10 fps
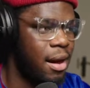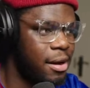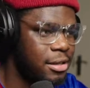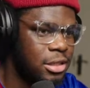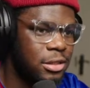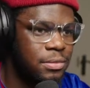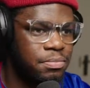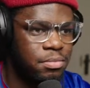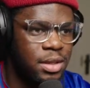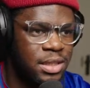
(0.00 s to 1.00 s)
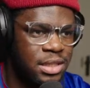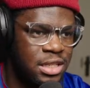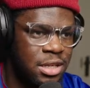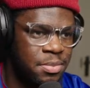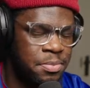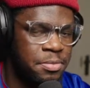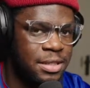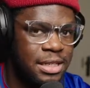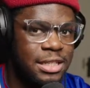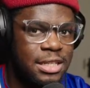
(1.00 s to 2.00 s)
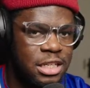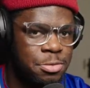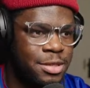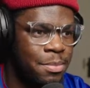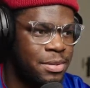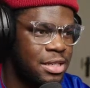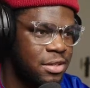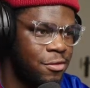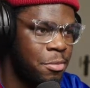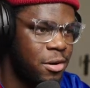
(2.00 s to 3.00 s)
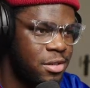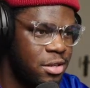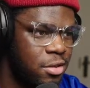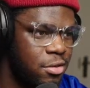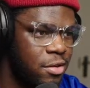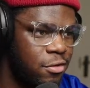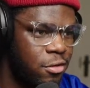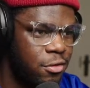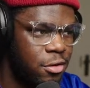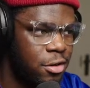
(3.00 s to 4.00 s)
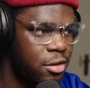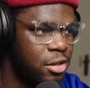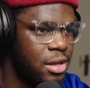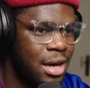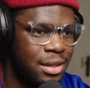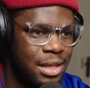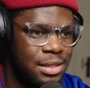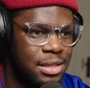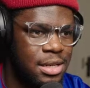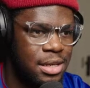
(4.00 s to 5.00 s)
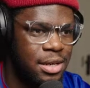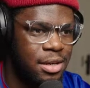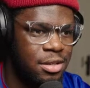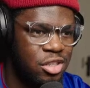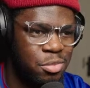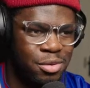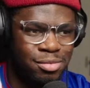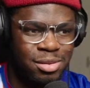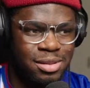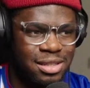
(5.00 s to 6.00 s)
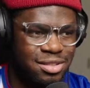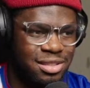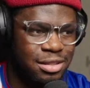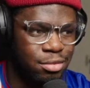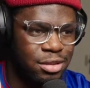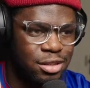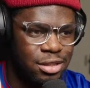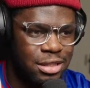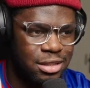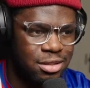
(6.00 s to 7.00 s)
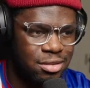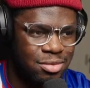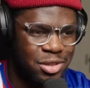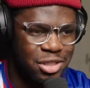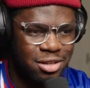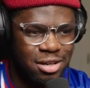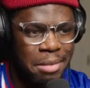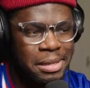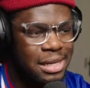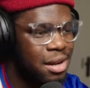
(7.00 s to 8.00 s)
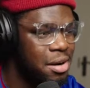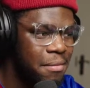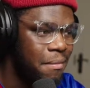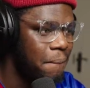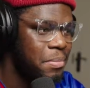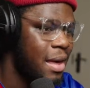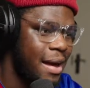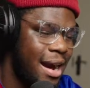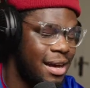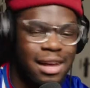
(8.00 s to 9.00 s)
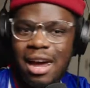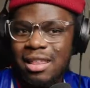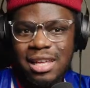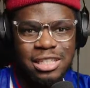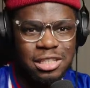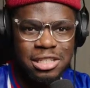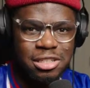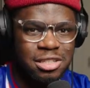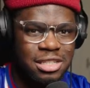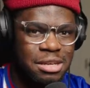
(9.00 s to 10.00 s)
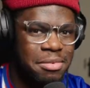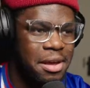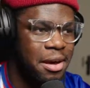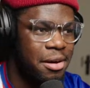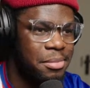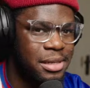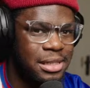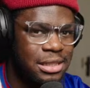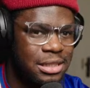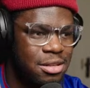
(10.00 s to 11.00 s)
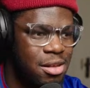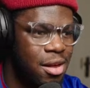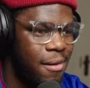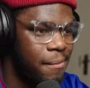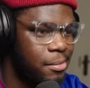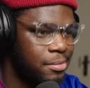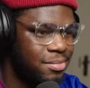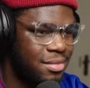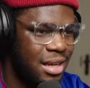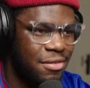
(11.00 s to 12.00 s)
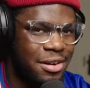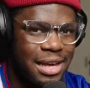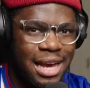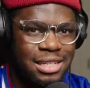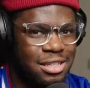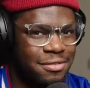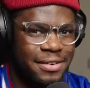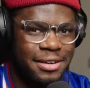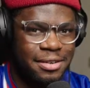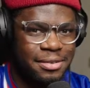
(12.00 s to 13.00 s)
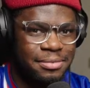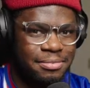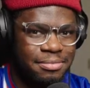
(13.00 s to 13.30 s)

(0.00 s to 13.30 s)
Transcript: 66% possession for Barca, 34 for Atleti, 0.31 xG, 3 shots, 1 shot on. I mean, I think it's just seeming like a very cagey affair.